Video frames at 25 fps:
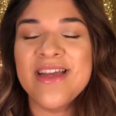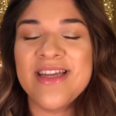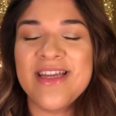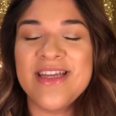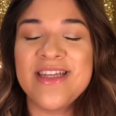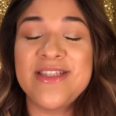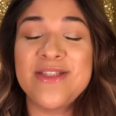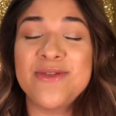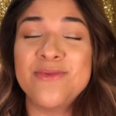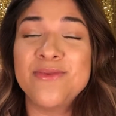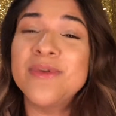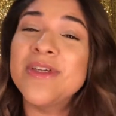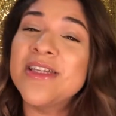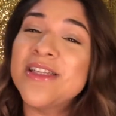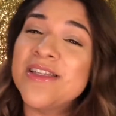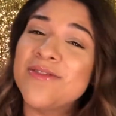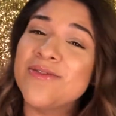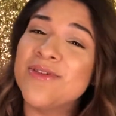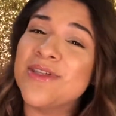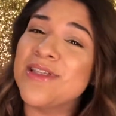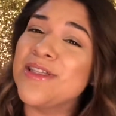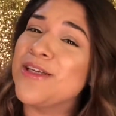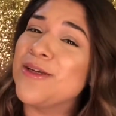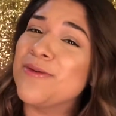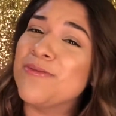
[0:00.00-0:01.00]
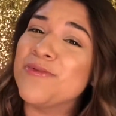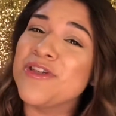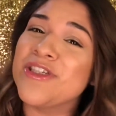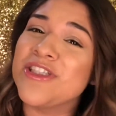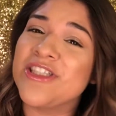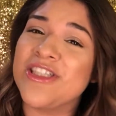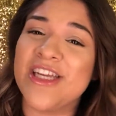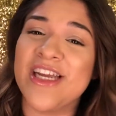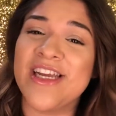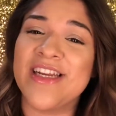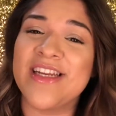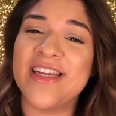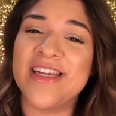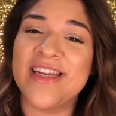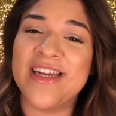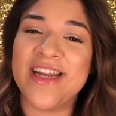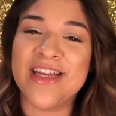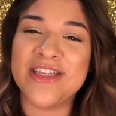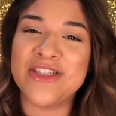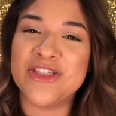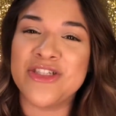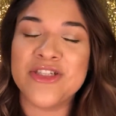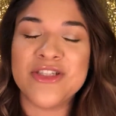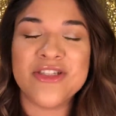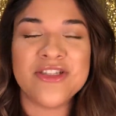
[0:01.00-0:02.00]
It's really, really appreciated,
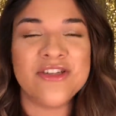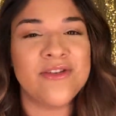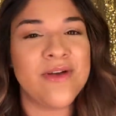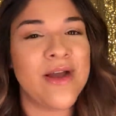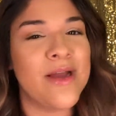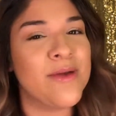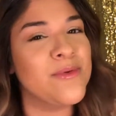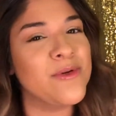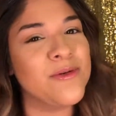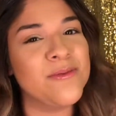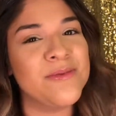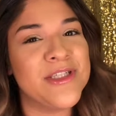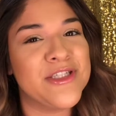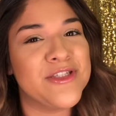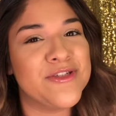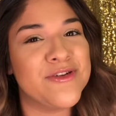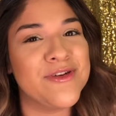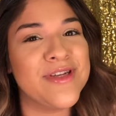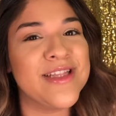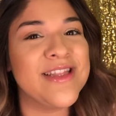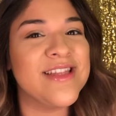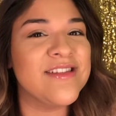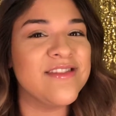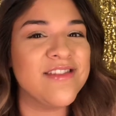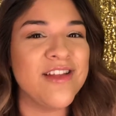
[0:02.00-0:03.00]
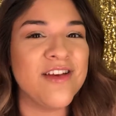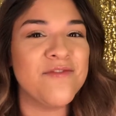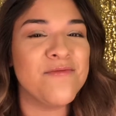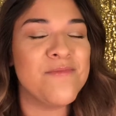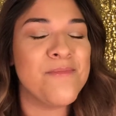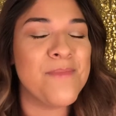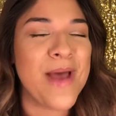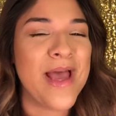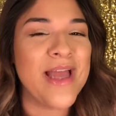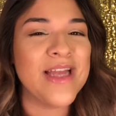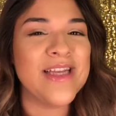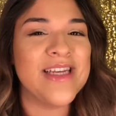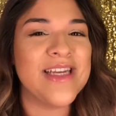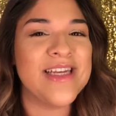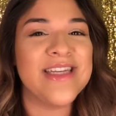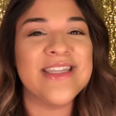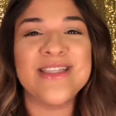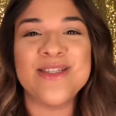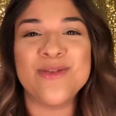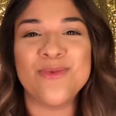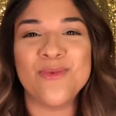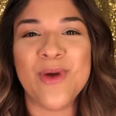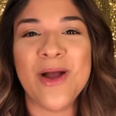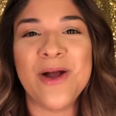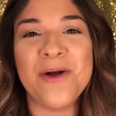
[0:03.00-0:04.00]
and just know I will be showing the love back
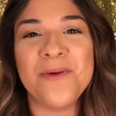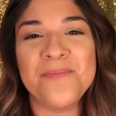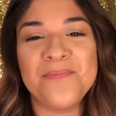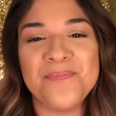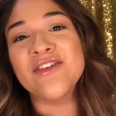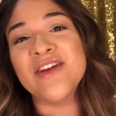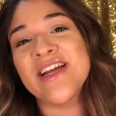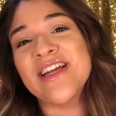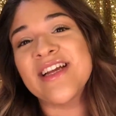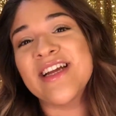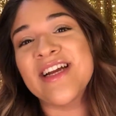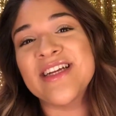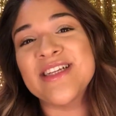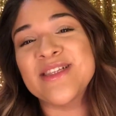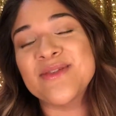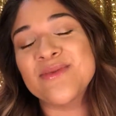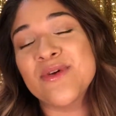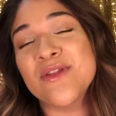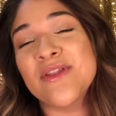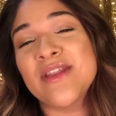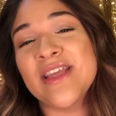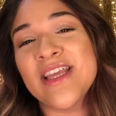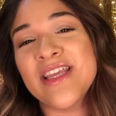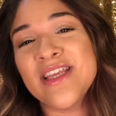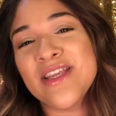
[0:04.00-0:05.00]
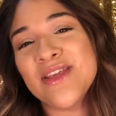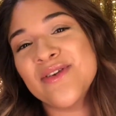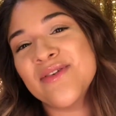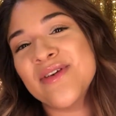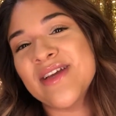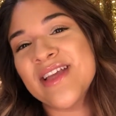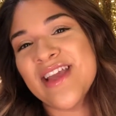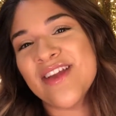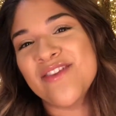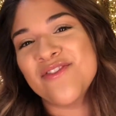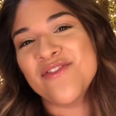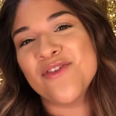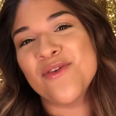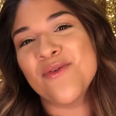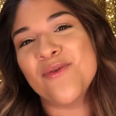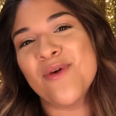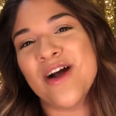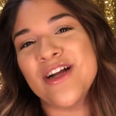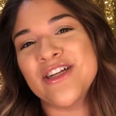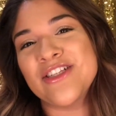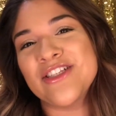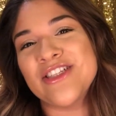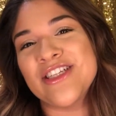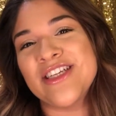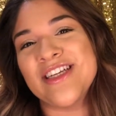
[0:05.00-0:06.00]
as well. Alright guys, well thank you again for
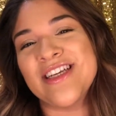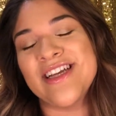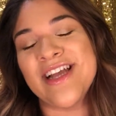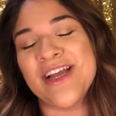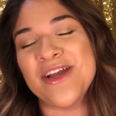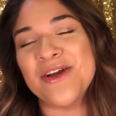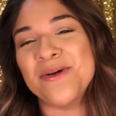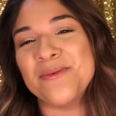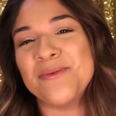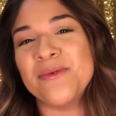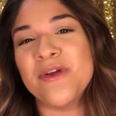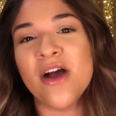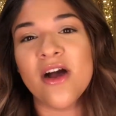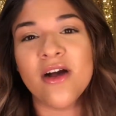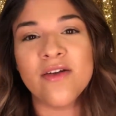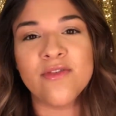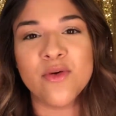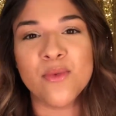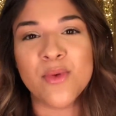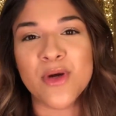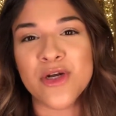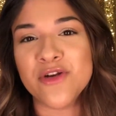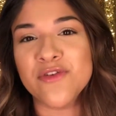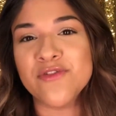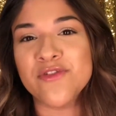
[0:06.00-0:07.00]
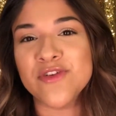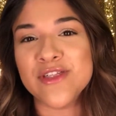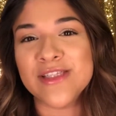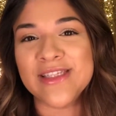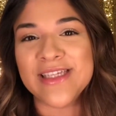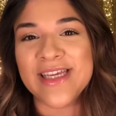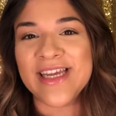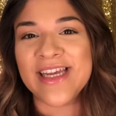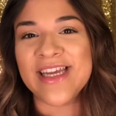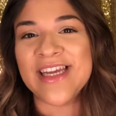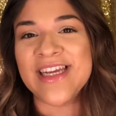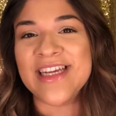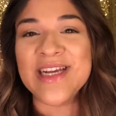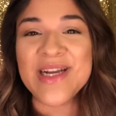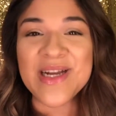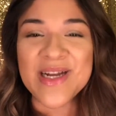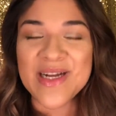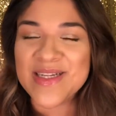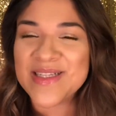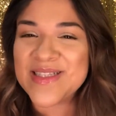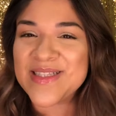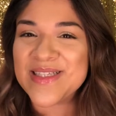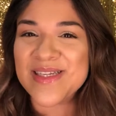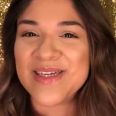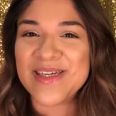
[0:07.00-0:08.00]
watching. I hope y'all have a wonderful day.
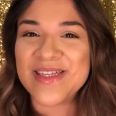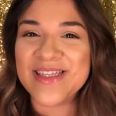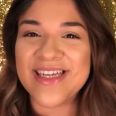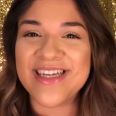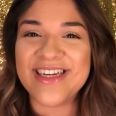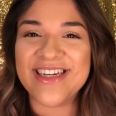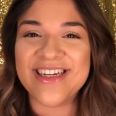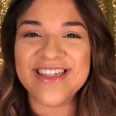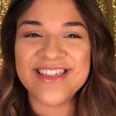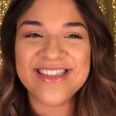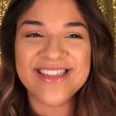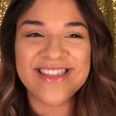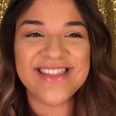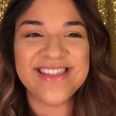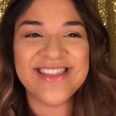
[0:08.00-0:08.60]
I'll see y'all later.